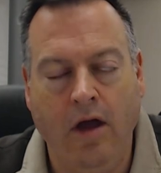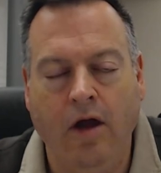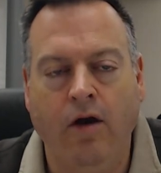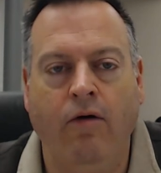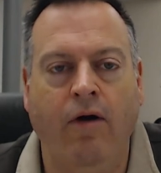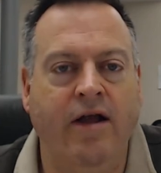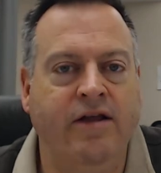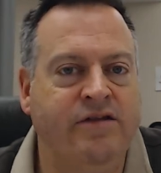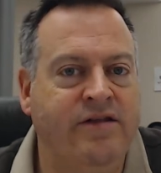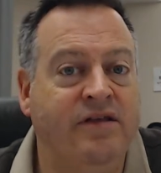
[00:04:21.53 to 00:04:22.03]

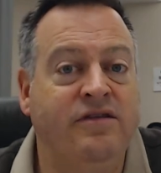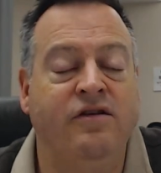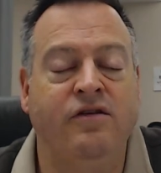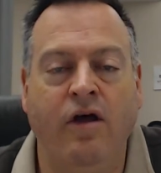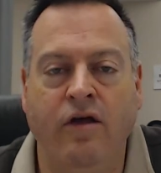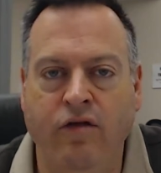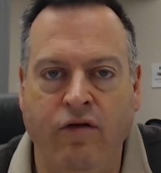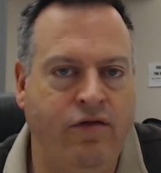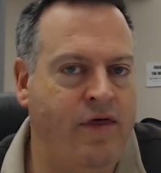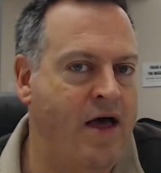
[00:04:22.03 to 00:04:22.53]
right? So that's
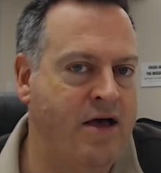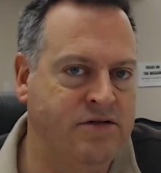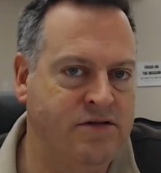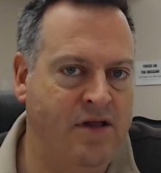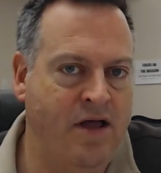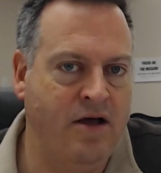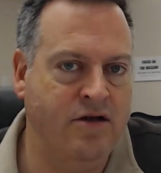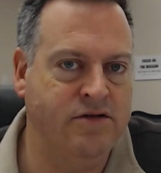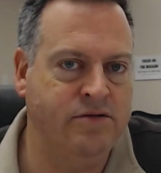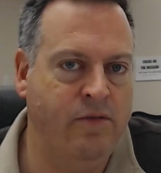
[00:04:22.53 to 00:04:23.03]
another $1,000
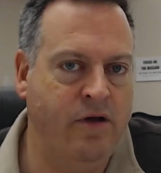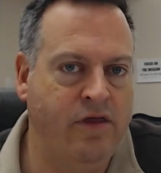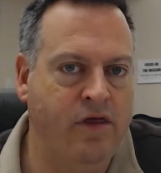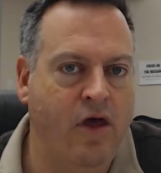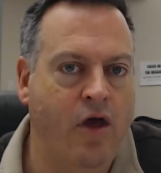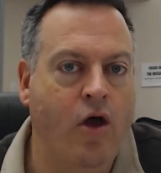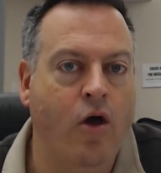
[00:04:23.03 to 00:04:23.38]
a month.